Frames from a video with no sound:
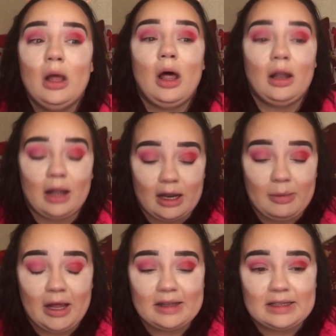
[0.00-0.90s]
a lot of
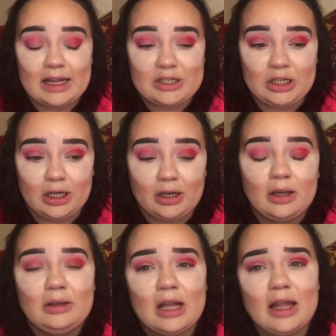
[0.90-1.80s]
palettes last year.
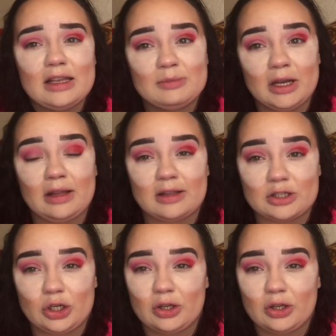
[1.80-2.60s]
Not as many this year.